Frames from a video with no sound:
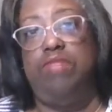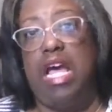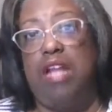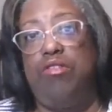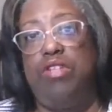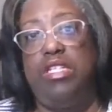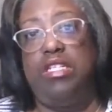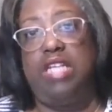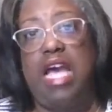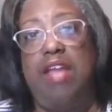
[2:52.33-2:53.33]
Not only
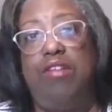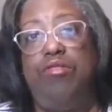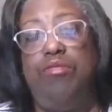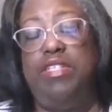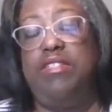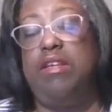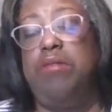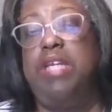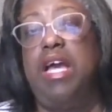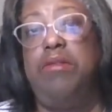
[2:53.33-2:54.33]
the title, but
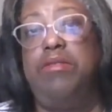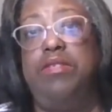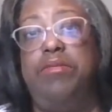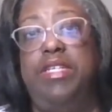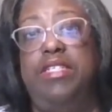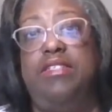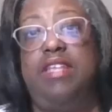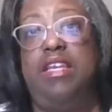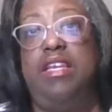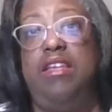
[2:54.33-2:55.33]
sometimes
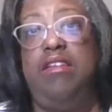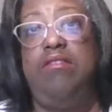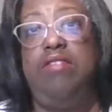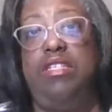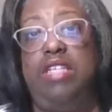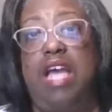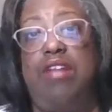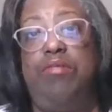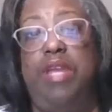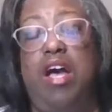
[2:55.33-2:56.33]
the
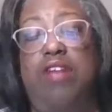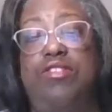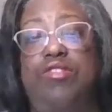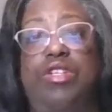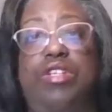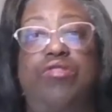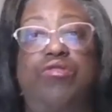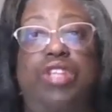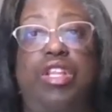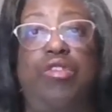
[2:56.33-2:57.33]
title may also
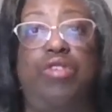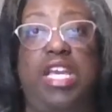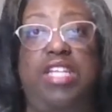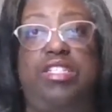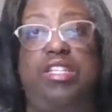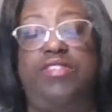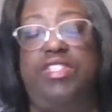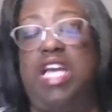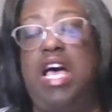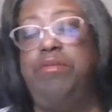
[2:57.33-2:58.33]
include the location of the
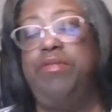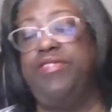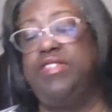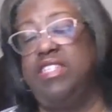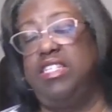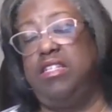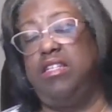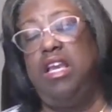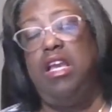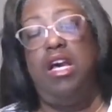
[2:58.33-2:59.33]
job if it's
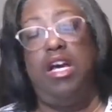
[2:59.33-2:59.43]
in